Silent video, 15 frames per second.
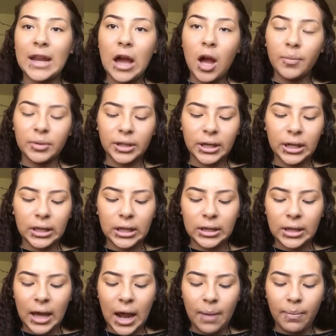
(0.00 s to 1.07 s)
now I'm gonna
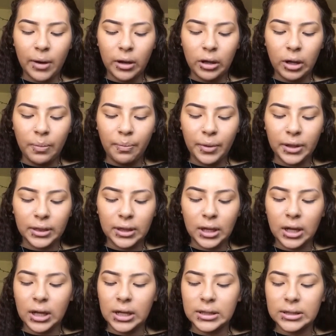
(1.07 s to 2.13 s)
clean the eyebrow up with
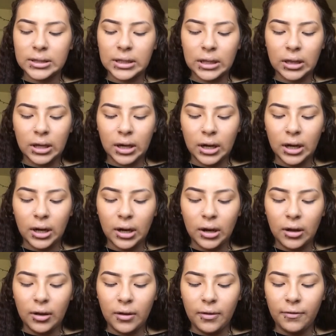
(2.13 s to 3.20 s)
the concealer
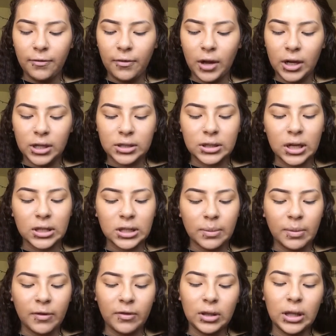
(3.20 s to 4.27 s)
of
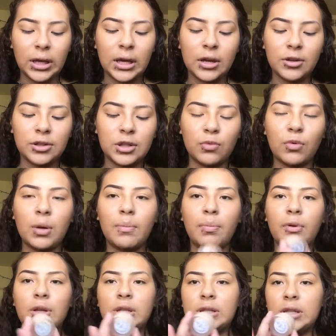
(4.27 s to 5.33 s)
Anastasia Beverly Hills in
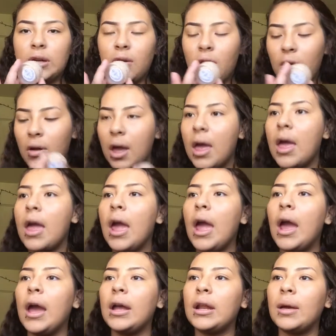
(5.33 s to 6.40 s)
1.0,
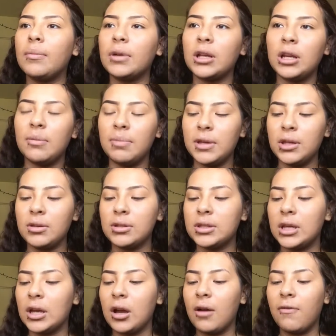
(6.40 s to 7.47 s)
and I'm gonna be
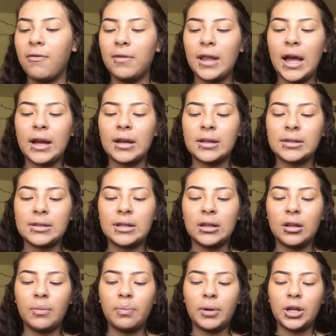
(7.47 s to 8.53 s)
using a flat
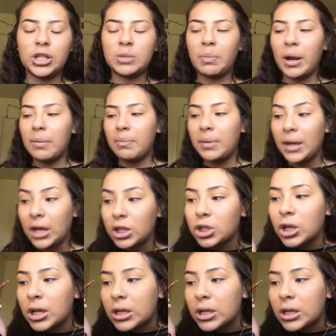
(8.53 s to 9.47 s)
concealer brush by BH